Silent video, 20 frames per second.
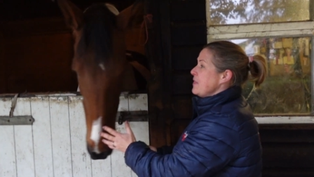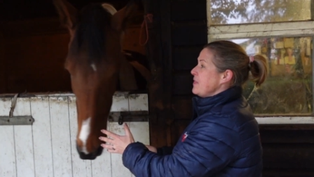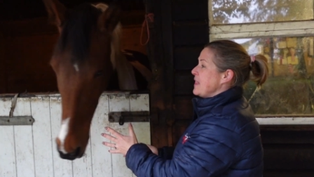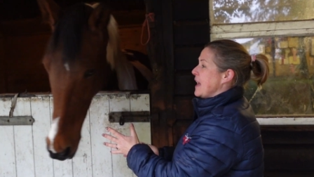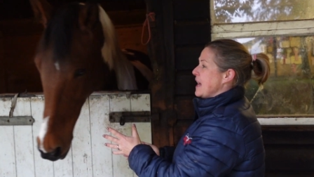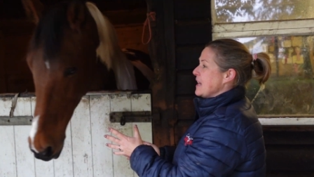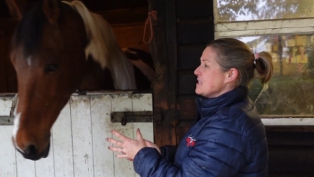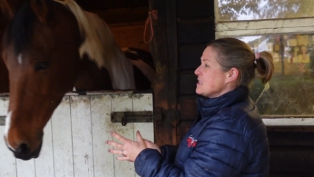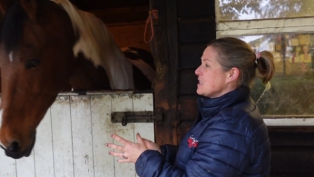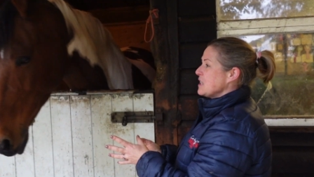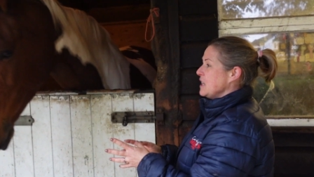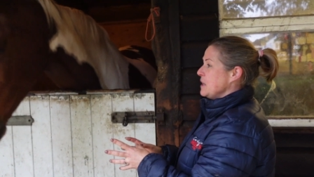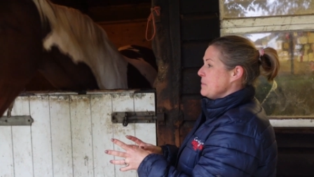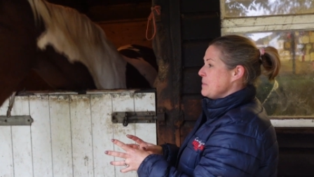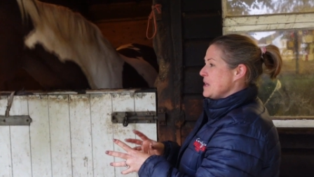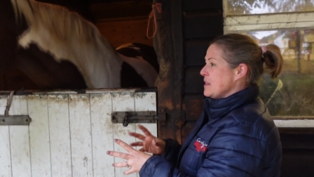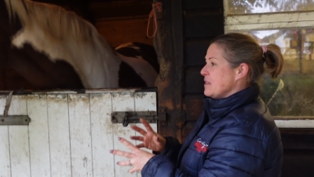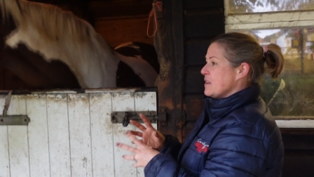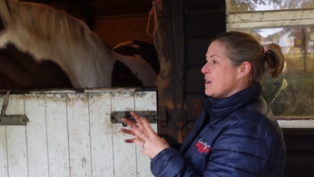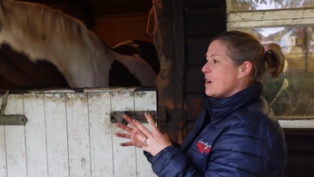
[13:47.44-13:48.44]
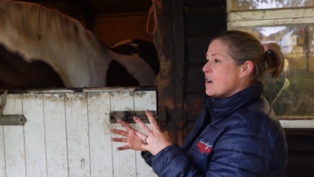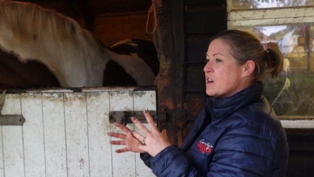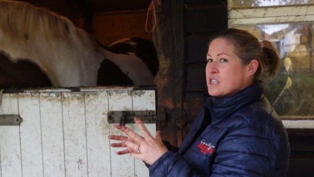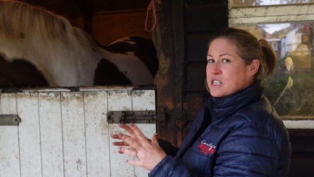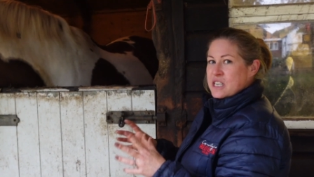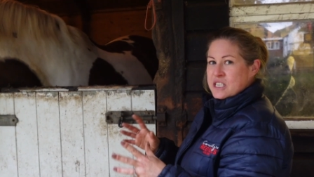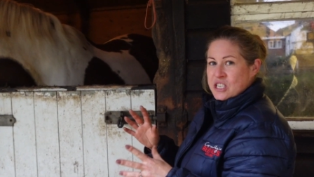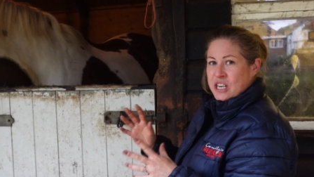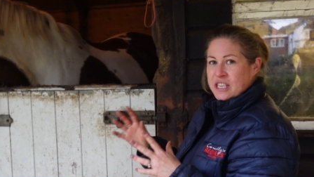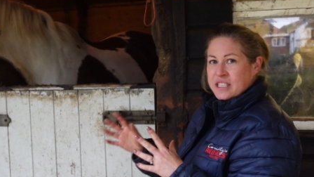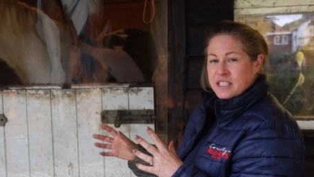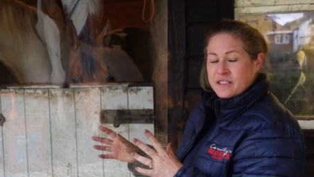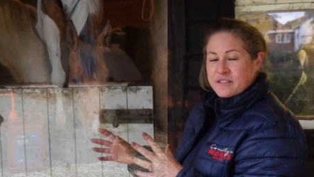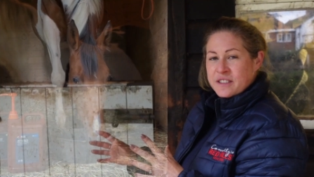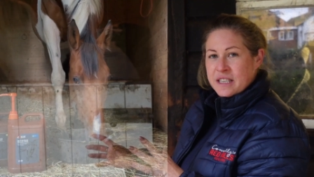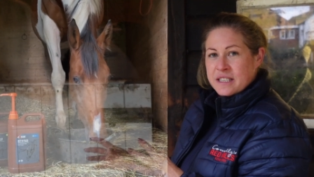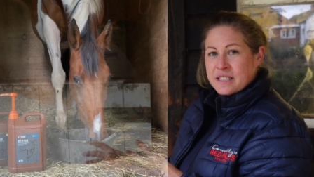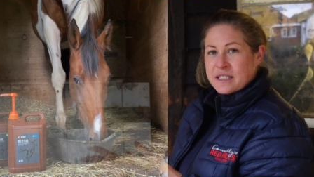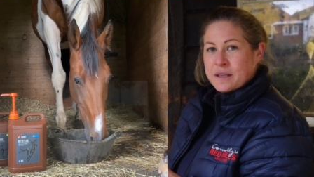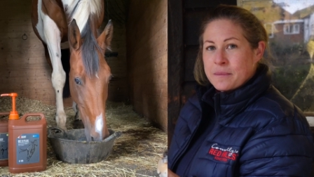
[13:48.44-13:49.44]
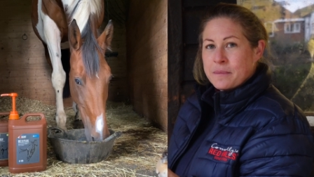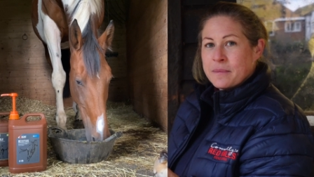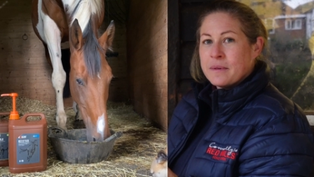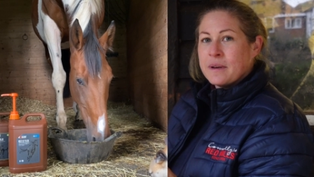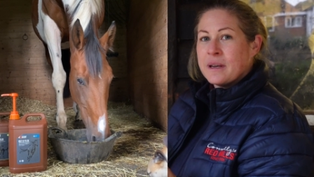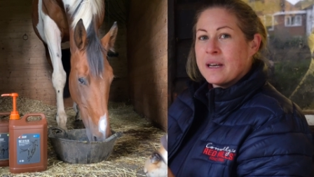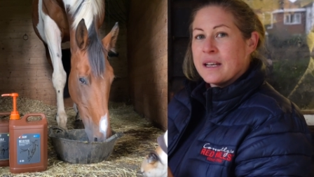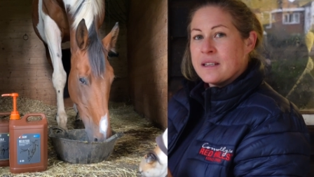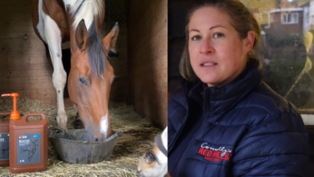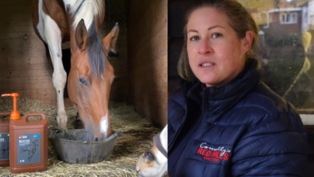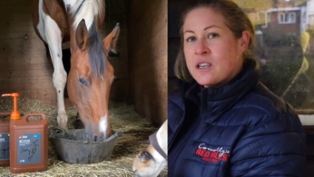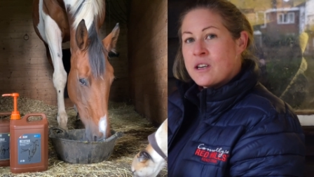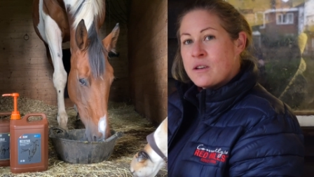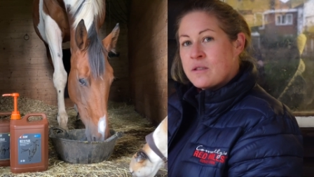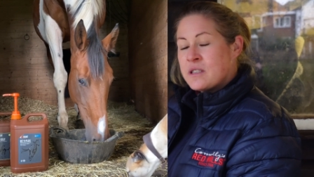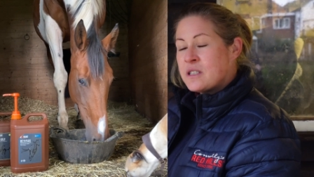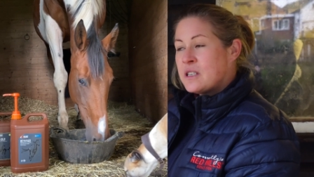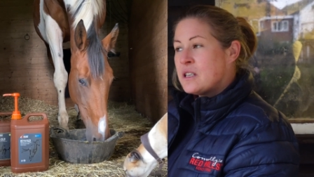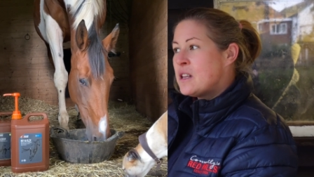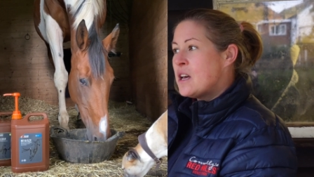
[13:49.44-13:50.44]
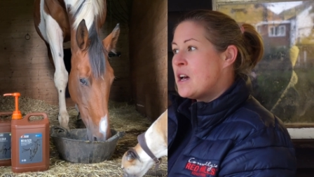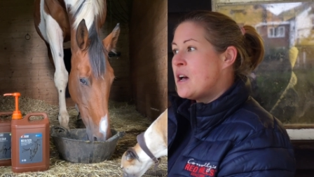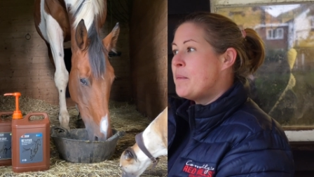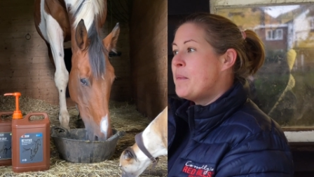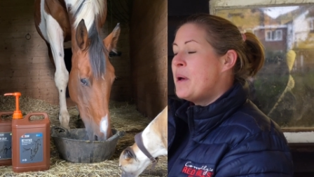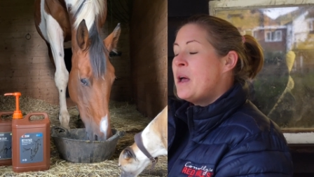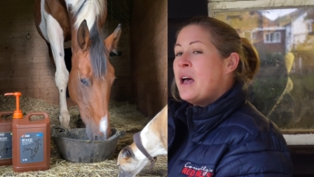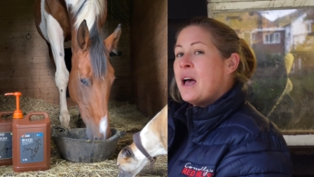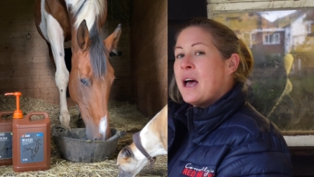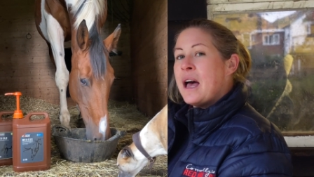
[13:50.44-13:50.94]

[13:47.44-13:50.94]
That's going to mean that her digestive system gets used to them,